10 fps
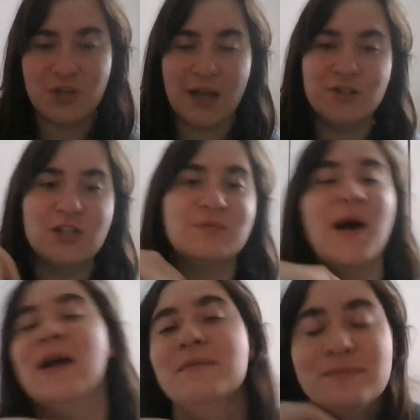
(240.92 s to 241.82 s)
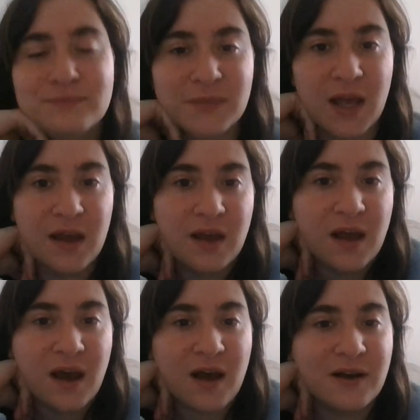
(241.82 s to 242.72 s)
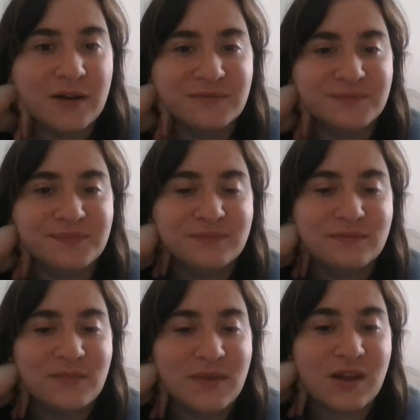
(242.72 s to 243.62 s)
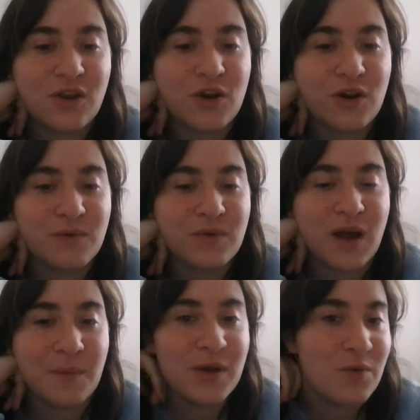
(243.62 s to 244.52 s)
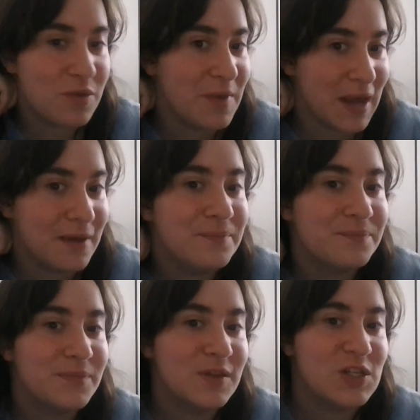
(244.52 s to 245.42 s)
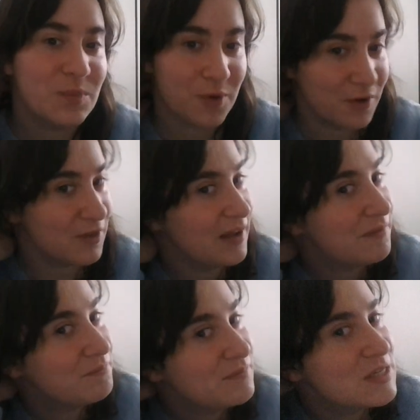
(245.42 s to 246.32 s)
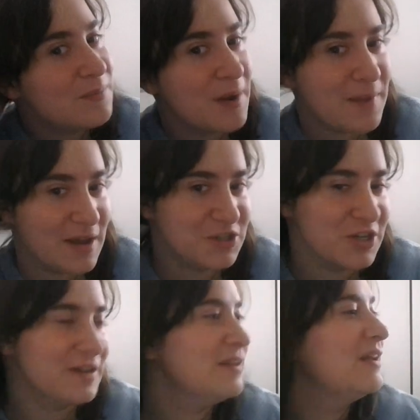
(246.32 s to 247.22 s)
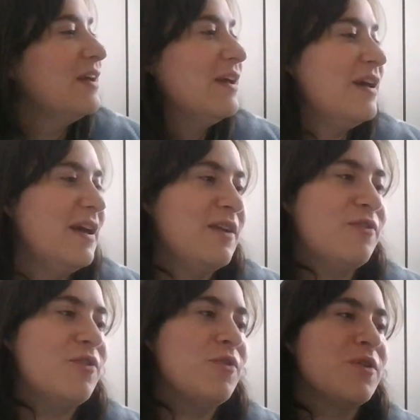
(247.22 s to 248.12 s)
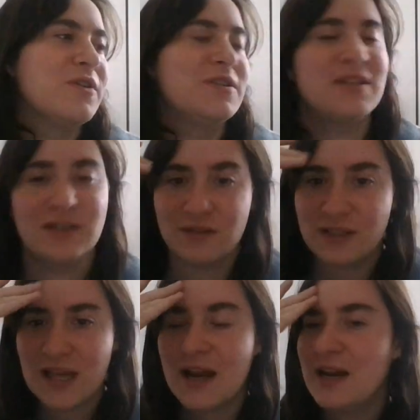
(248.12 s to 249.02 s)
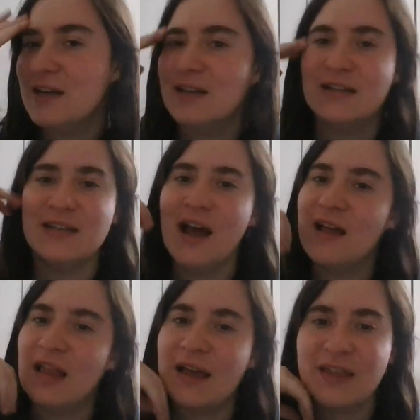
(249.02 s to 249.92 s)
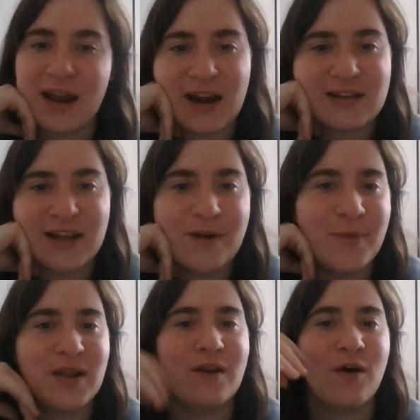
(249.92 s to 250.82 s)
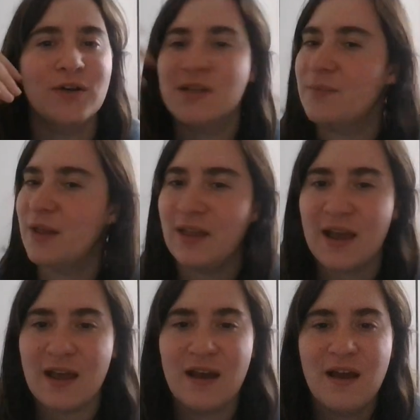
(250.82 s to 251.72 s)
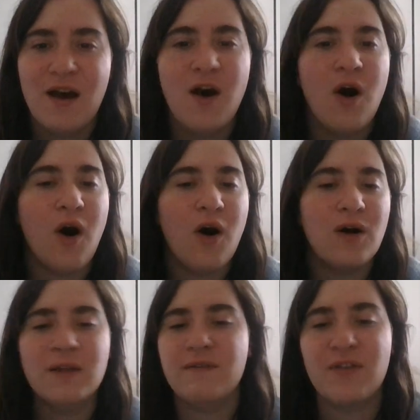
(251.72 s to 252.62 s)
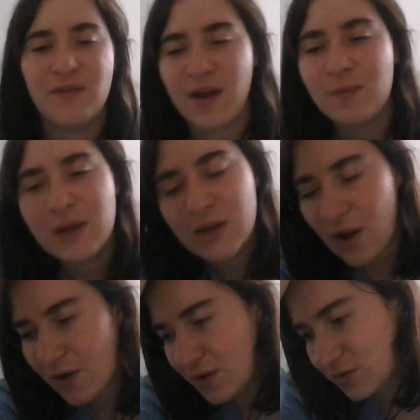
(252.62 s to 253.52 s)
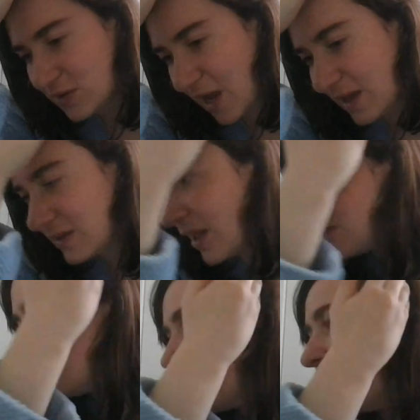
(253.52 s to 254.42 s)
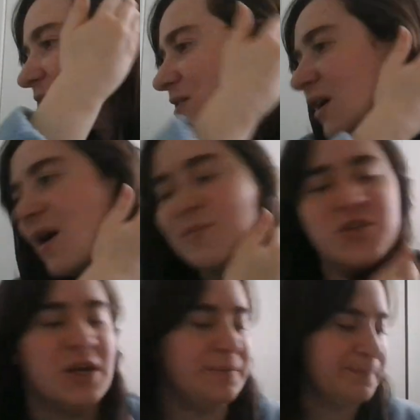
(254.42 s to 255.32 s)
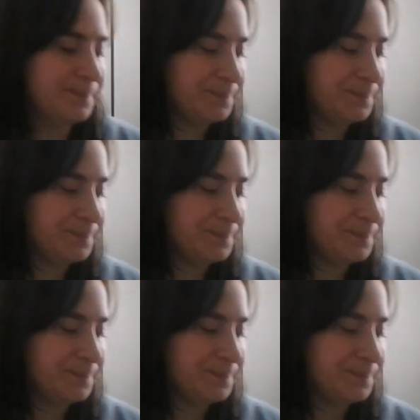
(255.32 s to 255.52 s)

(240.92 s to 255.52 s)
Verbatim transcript: changed his mind. Um, you're coming with me to Brooklyn, to my mansion. And of course, Sadie does not like that idea, but ultimately, all of the family knows that that's the best option